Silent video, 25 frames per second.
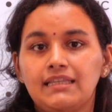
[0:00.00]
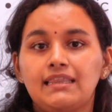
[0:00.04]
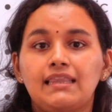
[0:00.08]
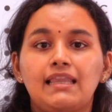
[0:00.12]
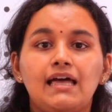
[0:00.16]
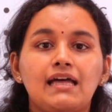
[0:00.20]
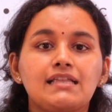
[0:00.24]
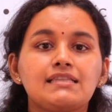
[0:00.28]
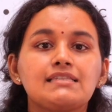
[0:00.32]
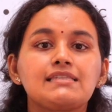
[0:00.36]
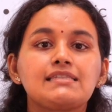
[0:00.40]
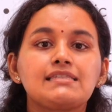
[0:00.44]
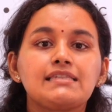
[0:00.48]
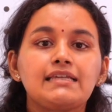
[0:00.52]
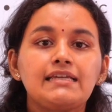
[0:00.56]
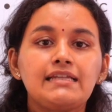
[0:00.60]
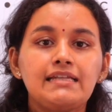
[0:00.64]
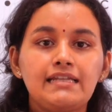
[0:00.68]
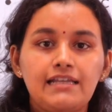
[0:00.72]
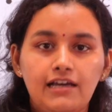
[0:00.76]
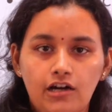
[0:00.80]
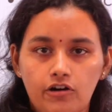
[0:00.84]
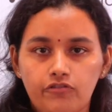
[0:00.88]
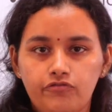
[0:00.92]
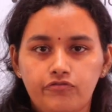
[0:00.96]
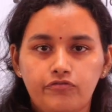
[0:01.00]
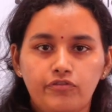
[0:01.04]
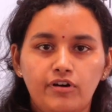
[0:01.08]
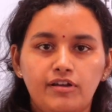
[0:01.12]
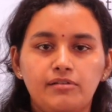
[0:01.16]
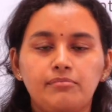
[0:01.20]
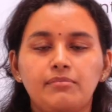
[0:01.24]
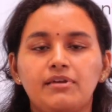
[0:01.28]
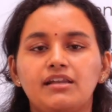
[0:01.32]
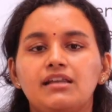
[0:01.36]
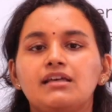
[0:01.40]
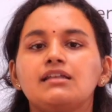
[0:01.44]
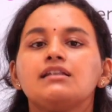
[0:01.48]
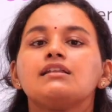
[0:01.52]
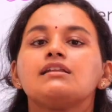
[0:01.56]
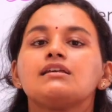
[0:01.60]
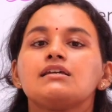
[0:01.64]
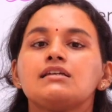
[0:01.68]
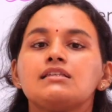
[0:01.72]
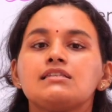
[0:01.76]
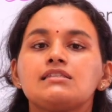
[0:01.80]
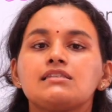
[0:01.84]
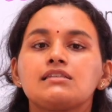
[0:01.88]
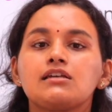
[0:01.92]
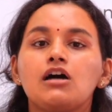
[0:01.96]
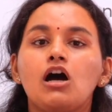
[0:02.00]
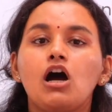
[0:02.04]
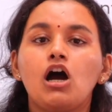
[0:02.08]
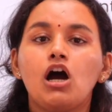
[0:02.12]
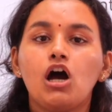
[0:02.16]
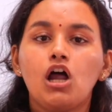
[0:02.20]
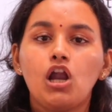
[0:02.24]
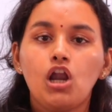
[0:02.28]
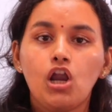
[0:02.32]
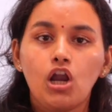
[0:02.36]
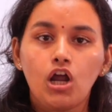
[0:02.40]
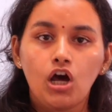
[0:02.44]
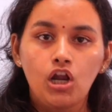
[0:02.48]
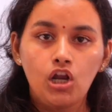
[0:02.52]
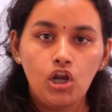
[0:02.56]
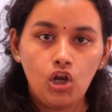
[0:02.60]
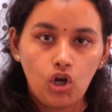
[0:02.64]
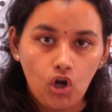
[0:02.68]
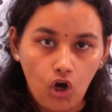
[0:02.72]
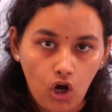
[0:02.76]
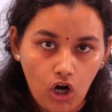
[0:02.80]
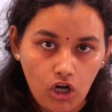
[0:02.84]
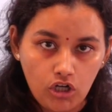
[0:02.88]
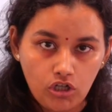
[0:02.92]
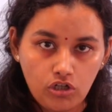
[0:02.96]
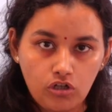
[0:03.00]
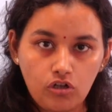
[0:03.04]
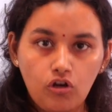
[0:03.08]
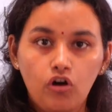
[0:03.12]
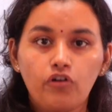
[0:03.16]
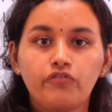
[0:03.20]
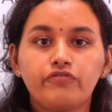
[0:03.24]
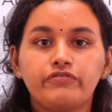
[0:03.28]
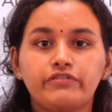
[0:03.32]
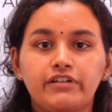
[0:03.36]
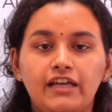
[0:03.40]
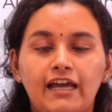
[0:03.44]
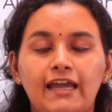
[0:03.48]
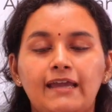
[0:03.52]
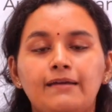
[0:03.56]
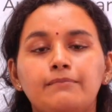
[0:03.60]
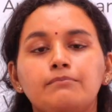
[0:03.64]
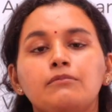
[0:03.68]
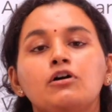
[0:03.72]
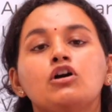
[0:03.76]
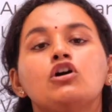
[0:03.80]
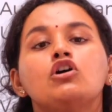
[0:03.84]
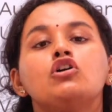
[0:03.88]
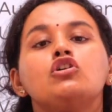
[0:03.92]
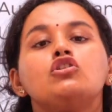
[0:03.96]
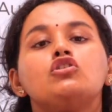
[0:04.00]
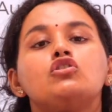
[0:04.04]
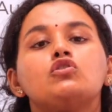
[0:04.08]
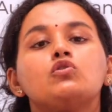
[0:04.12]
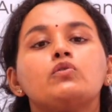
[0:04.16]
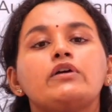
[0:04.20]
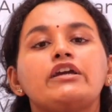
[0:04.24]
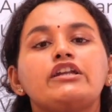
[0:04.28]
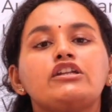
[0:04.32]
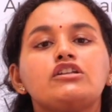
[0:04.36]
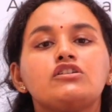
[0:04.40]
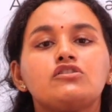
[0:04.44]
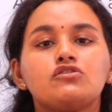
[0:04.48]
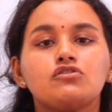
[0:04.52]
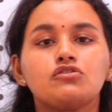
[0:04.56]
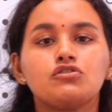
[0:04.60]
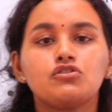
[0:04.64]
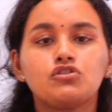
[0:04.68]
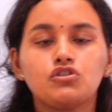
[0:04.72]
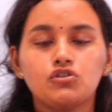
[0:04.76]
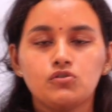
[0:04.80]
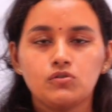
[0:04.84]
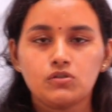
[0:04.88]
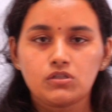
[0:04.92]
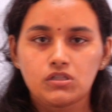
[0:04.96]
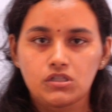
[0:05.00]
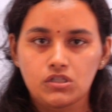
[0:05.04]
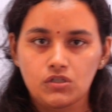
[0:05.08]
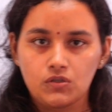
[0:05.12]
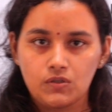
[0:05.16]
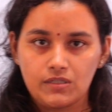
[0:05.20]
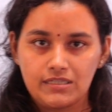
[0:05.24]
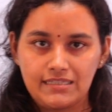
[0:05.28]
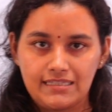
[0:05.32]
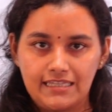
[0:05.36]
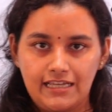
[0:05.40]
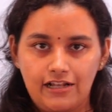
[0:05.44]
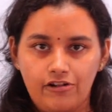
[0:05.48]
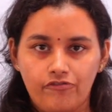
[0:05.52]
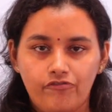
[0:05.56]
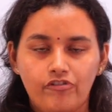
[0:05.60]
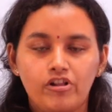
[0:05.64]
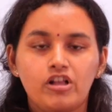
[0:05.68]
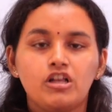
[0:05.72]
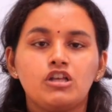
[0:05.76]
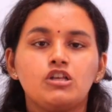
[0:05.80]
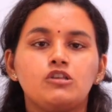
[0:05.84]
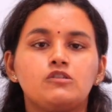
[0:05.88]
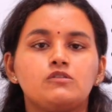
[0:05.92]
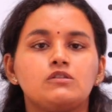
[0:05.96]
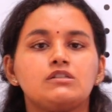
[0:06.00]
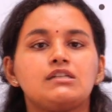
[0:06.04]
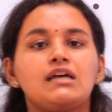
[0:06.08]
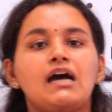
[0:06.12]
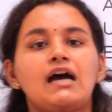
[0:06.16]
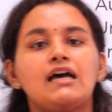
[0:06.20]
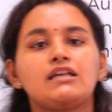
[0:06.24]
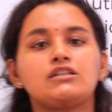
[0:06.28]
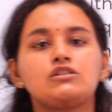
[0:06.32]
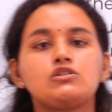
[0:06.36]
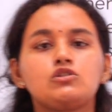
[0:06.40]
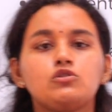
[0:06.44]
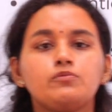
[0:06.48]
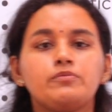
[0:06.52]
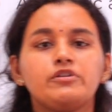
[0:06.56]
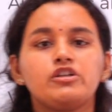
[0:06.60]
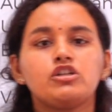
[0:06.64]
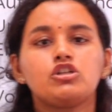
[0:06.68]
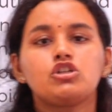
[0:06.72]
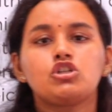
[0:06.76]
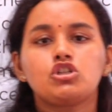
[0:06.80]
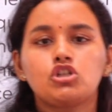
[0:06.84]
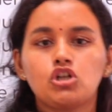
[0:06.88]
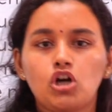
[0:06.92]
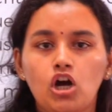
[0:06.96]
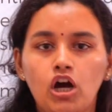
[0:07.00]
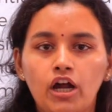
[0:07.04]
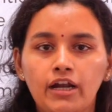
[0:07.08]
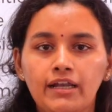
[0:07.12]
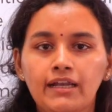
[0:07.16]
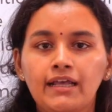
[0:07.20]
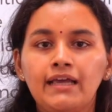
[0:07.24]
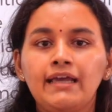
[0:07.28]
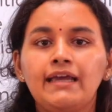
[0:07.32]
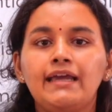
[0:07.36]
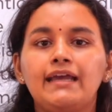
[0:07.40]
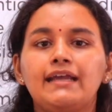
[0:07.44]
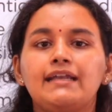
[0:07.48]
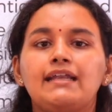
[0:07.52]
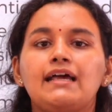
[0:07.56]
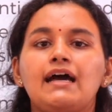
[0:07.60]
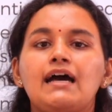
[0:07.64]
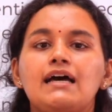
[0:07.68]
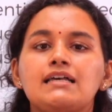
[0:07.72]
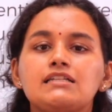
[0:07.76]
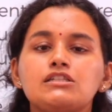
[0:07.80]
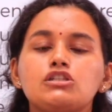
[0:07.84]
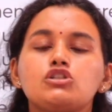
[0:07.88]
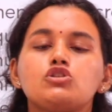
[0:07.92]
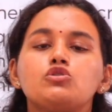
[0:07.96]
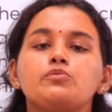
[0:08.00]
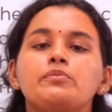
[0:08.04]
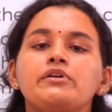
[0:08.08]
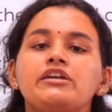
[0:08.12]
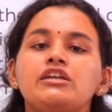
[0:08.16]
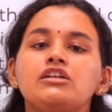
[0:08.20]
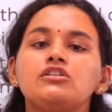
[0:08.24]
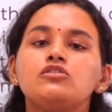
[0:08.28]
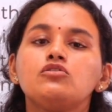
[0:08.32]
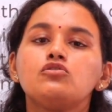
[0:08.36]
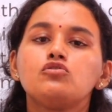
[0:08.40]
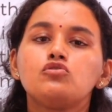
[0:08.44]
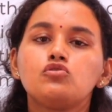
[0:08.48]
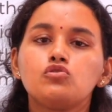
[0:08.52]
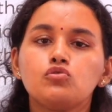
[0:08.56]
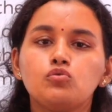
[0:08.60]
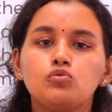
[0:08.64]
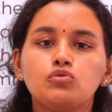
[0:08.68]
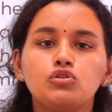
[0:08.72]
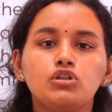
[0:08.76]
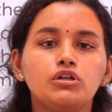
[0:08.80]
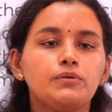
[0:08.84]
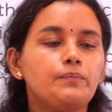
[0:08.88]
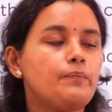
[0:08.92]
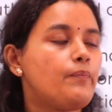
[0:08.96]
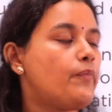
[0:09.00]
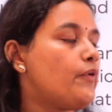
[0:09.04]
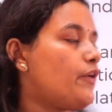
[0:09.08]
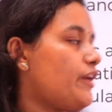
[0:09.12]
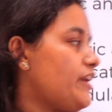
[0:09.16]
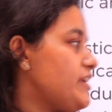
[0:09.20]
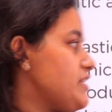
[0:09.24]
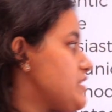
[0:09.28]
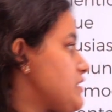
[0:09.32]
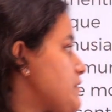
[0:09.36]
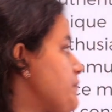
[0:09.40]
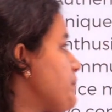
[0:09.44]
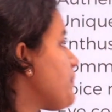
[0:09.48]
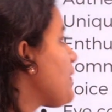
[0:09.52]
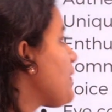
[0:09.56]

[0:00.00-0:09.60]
That's enough. 1 minute is a lot of time to introduce yourself. So it has to be short, it has to be to the point.